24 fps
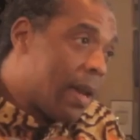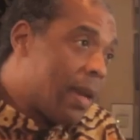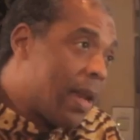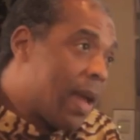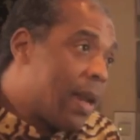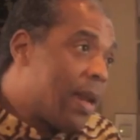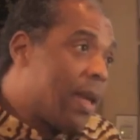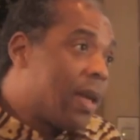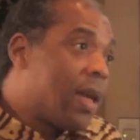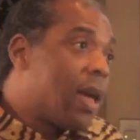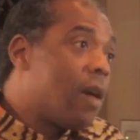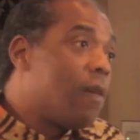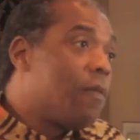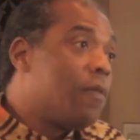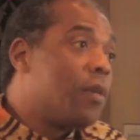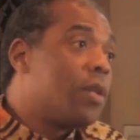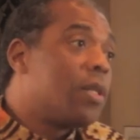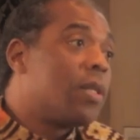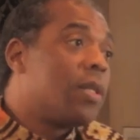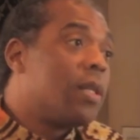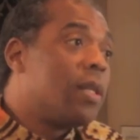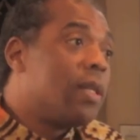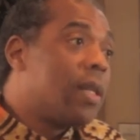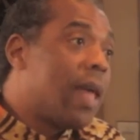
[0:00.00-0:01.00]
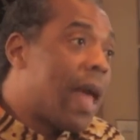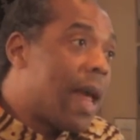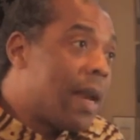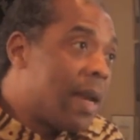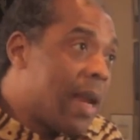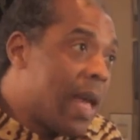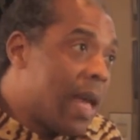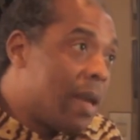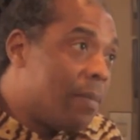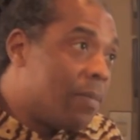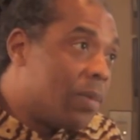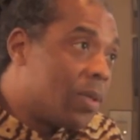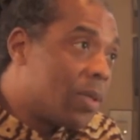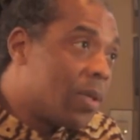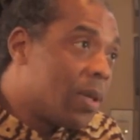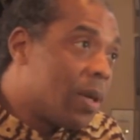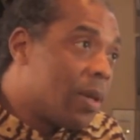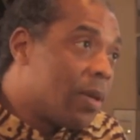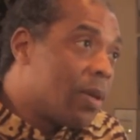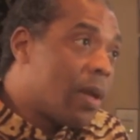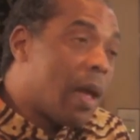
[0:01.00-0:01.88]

then they gave it their names.